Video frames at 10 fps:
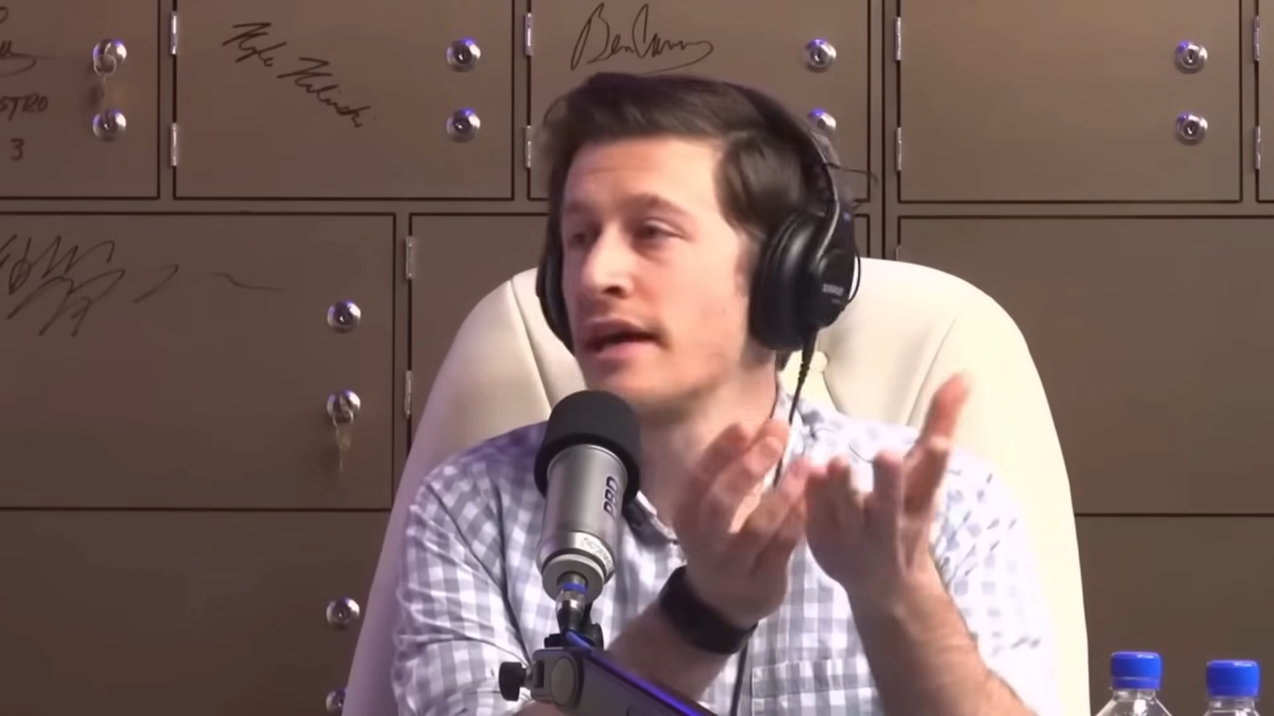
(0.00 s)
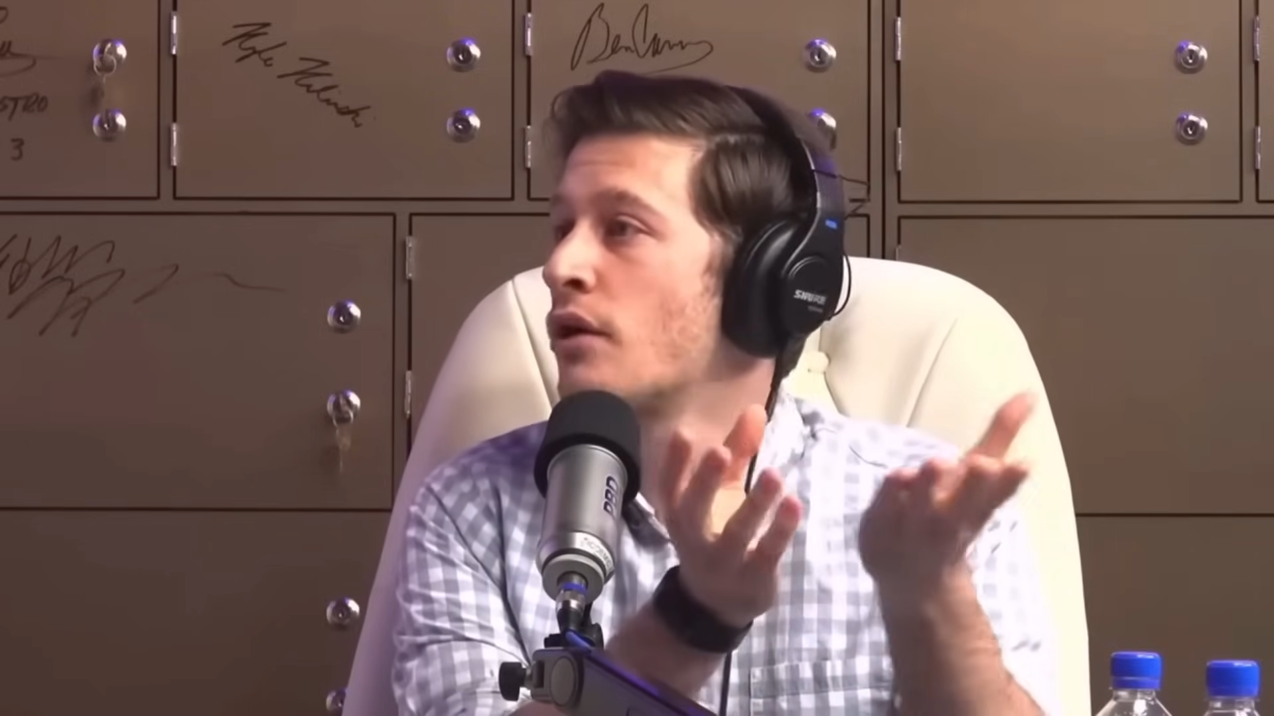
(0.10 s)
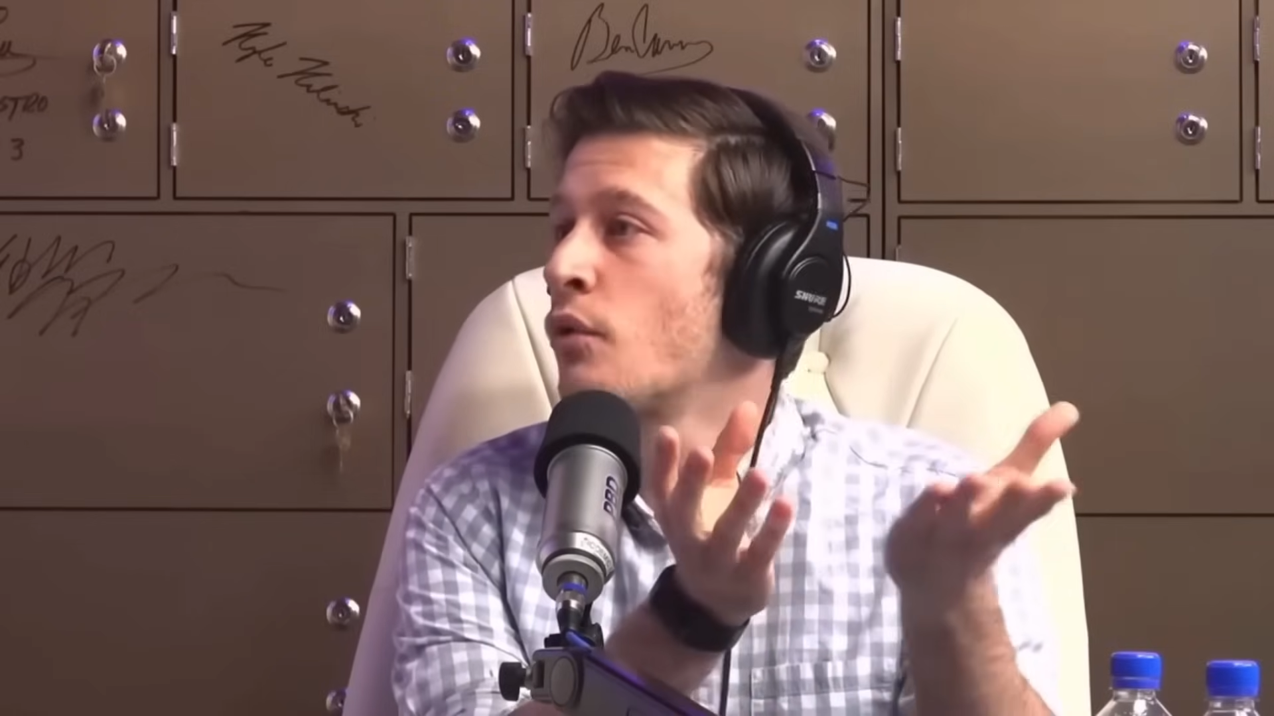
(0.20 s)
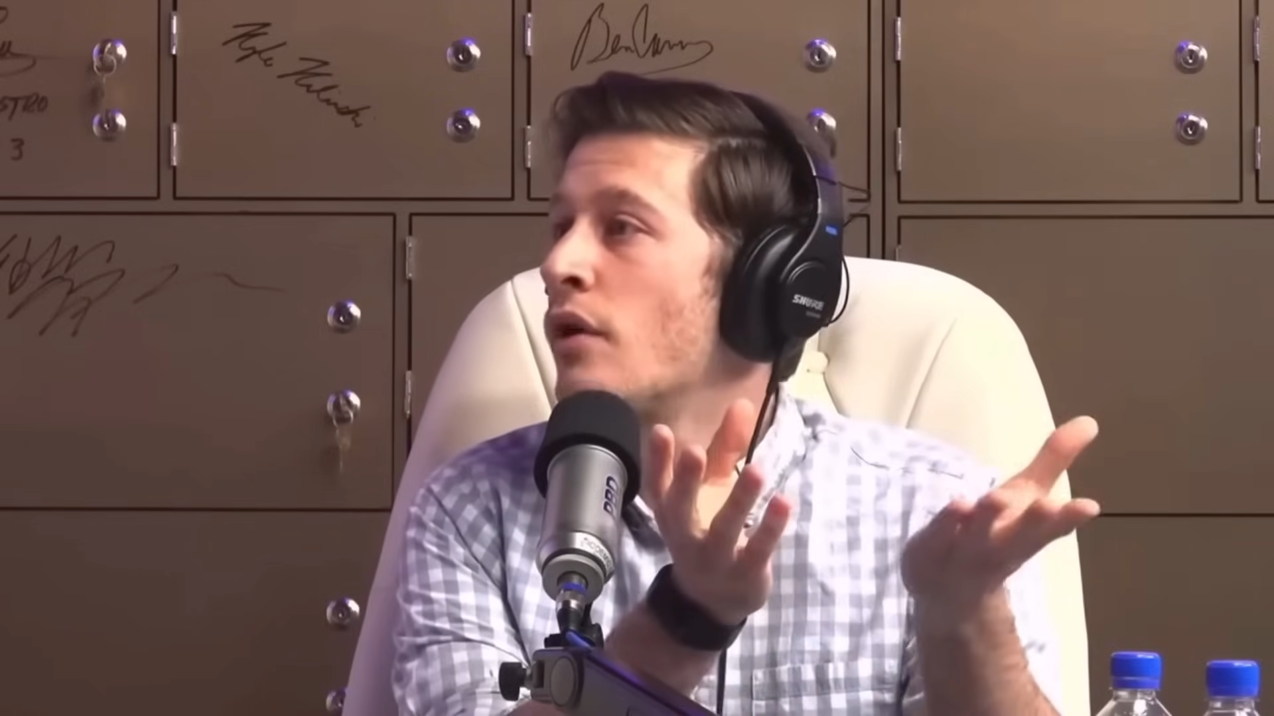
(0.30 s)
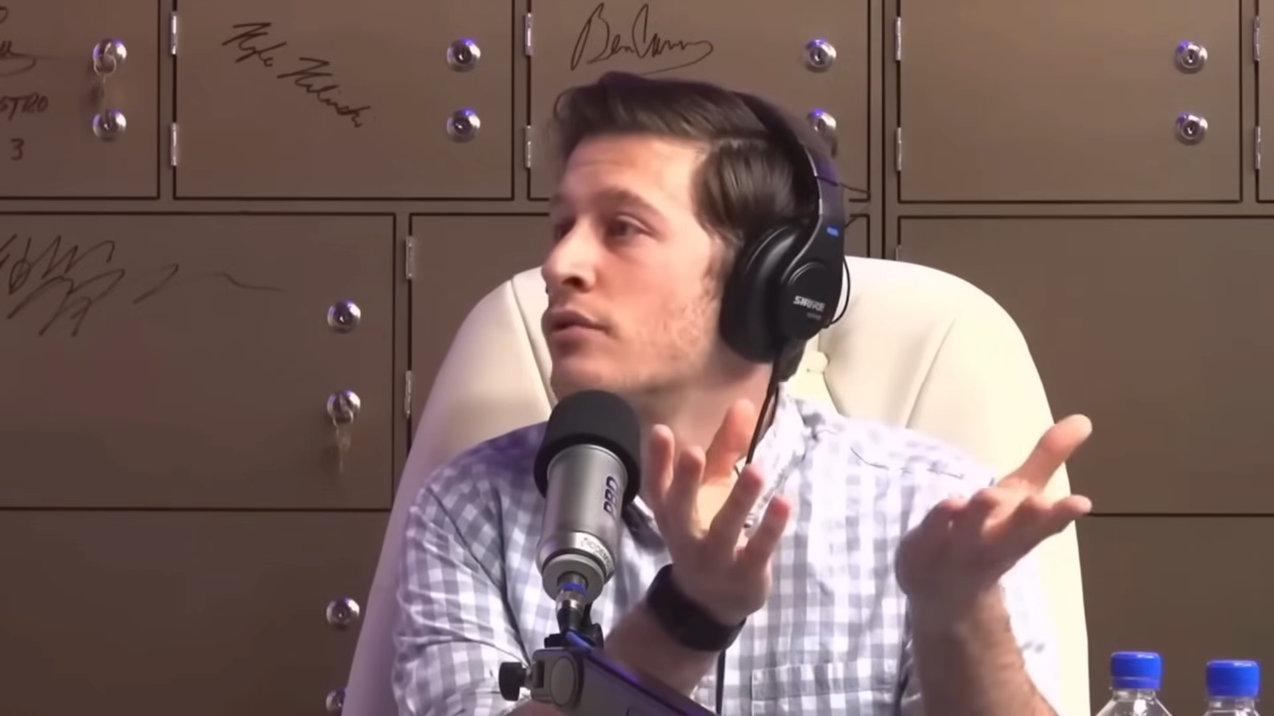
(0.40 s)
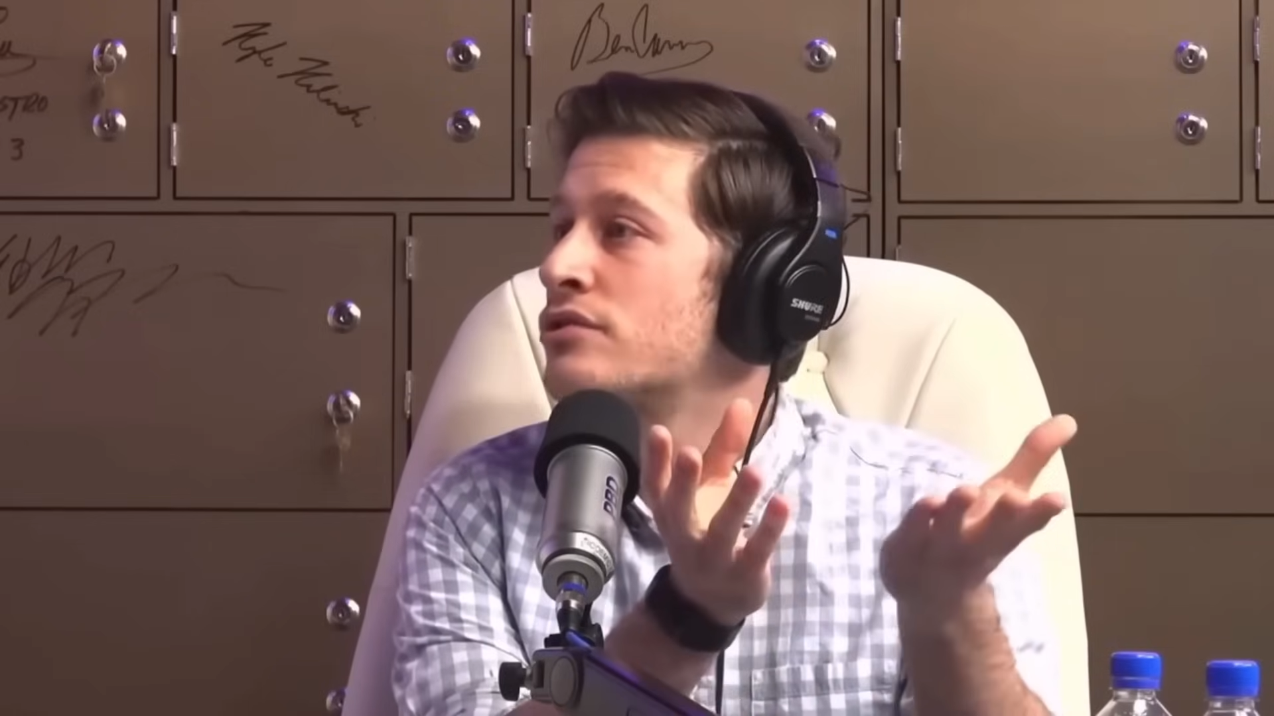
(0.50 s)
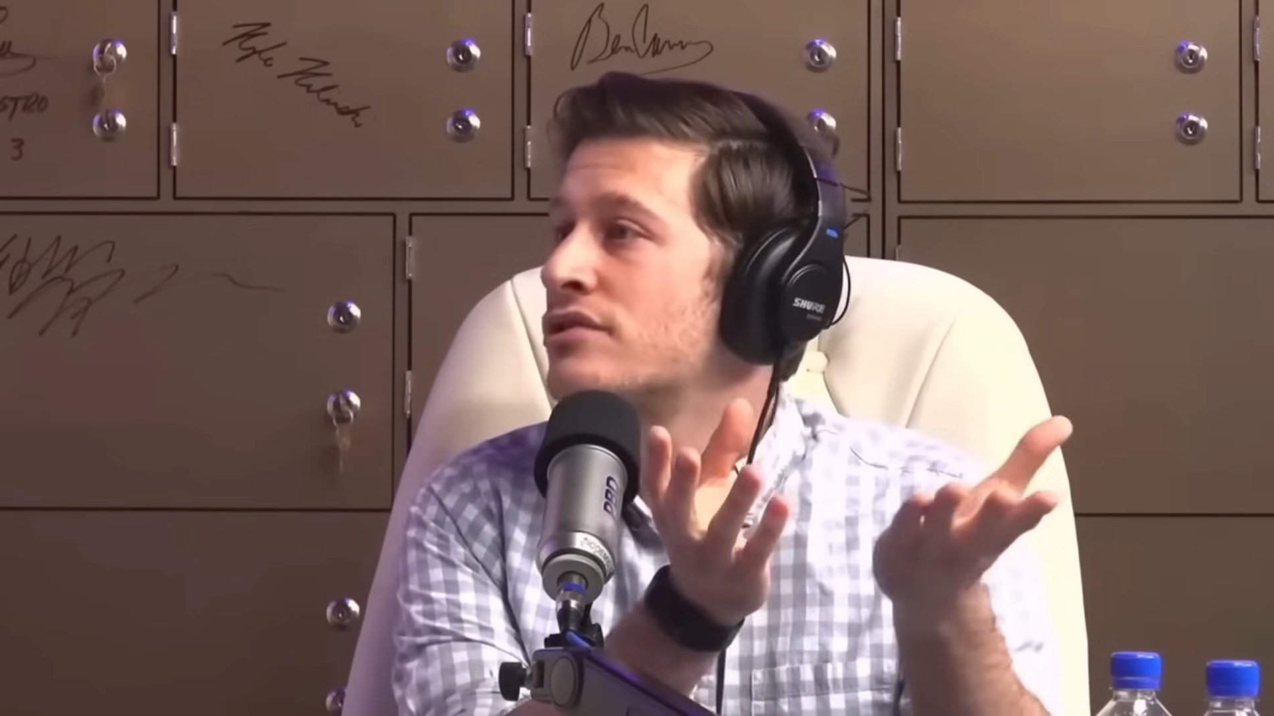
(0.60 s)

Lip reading: at quotes.